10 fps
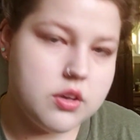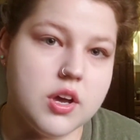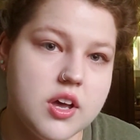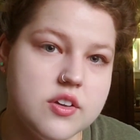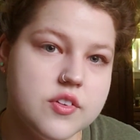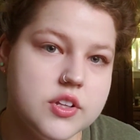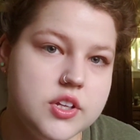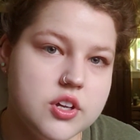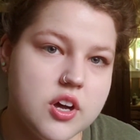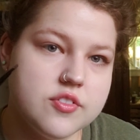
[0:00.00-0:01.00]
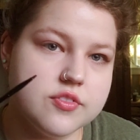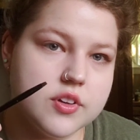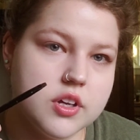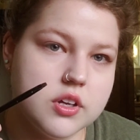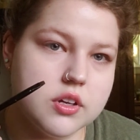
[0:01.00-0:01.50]
I've cleaned off
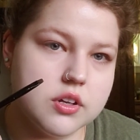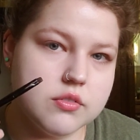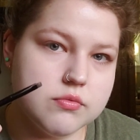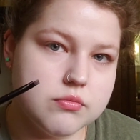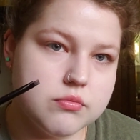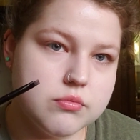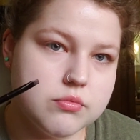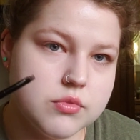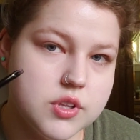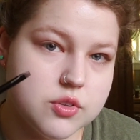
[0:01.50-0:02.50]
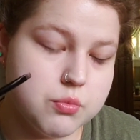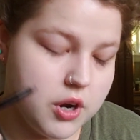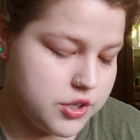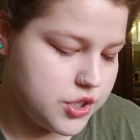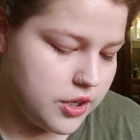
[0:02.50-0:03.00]
this
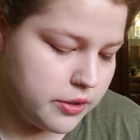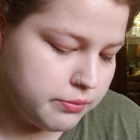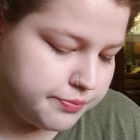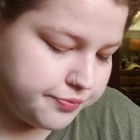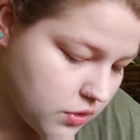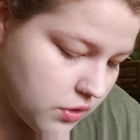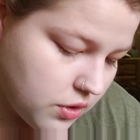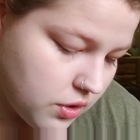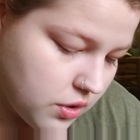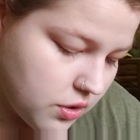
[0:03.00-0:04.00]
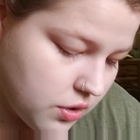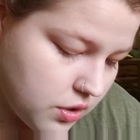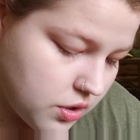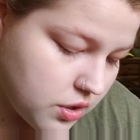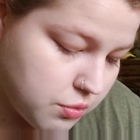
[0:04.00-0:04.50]
brush here,
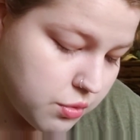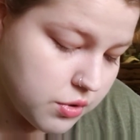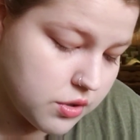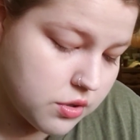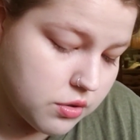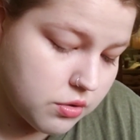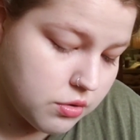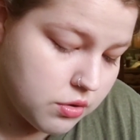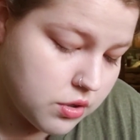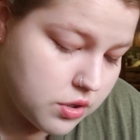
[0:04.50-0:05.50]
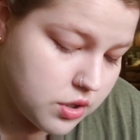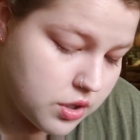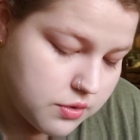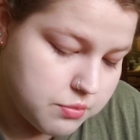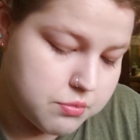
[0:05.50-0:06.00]
and I'm going to
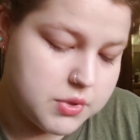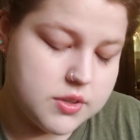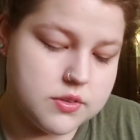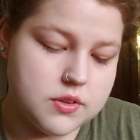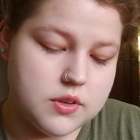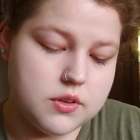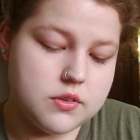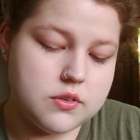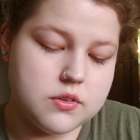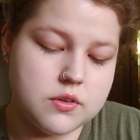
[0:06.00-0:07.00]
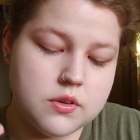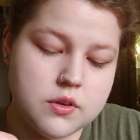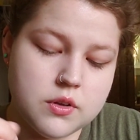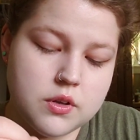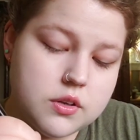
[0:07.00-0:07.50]
mix this
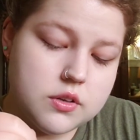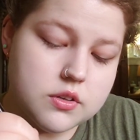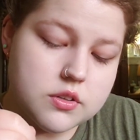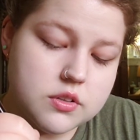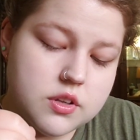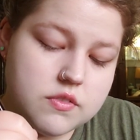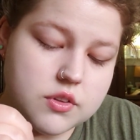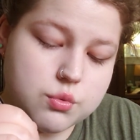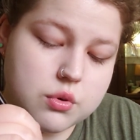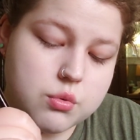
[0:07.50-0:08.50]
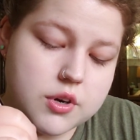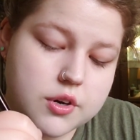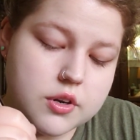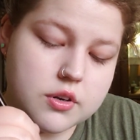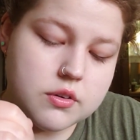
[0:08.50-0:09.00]
to see if this will work.